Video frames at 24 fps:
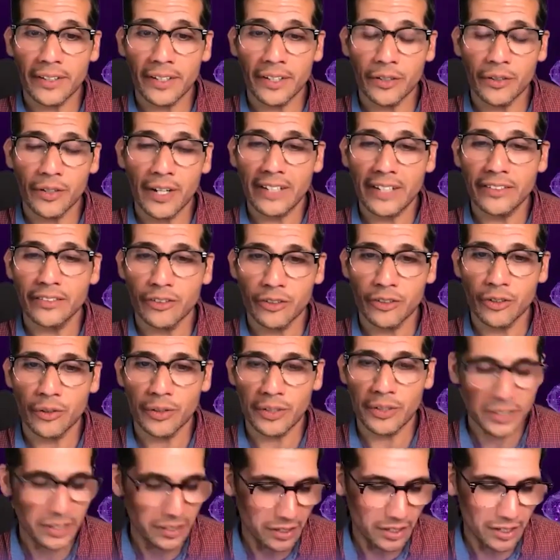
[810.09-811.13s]
that you guys are
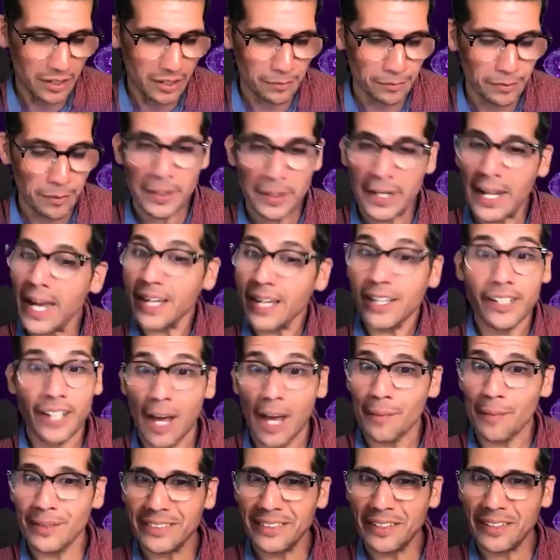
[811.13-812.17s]
doing from an
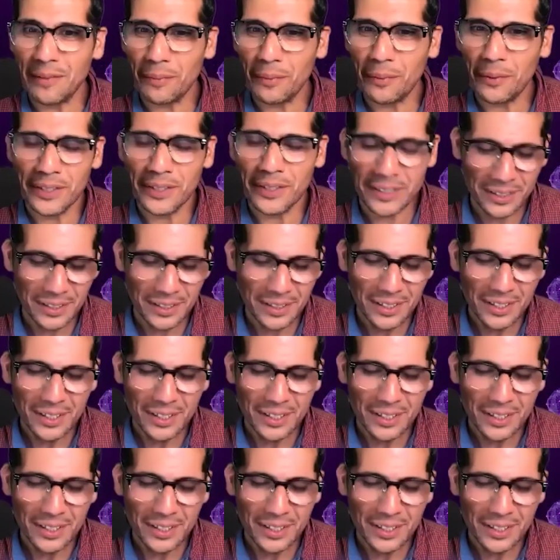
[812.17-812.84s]
economic standpoint.